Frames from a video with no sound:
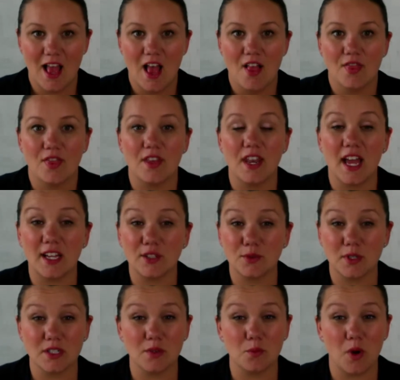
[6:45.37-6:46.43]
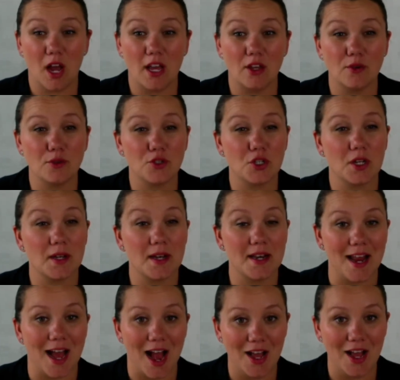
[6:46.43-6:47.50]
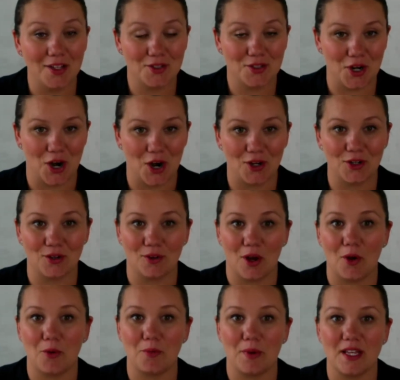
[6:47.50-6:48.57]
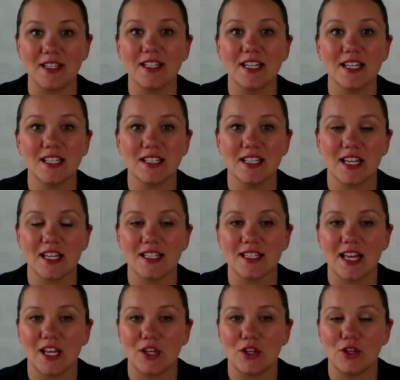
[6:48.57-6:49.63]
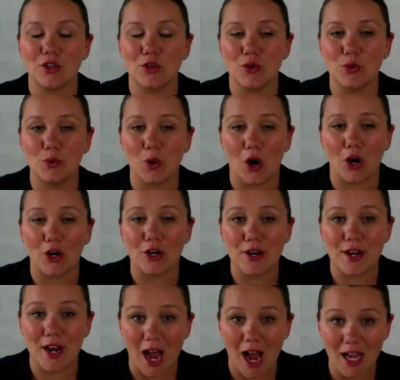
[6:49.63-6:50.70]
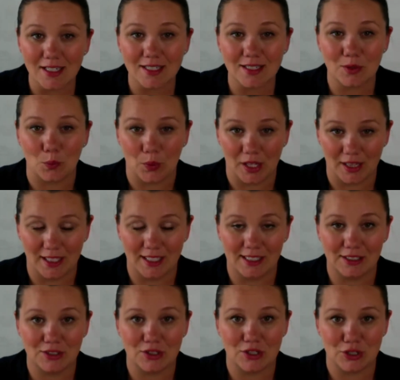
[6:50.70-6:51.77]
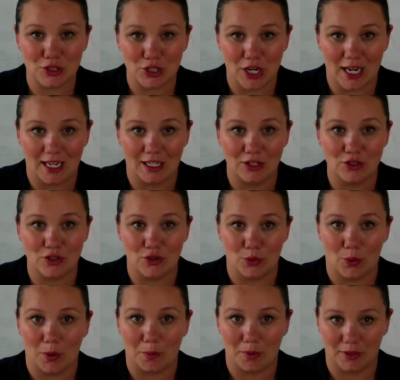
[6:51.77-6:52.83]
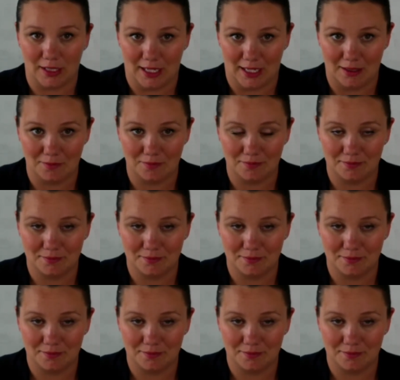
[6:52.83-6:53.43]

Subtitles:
The next reason why you should not start your own business is that you are not willing to change your plan.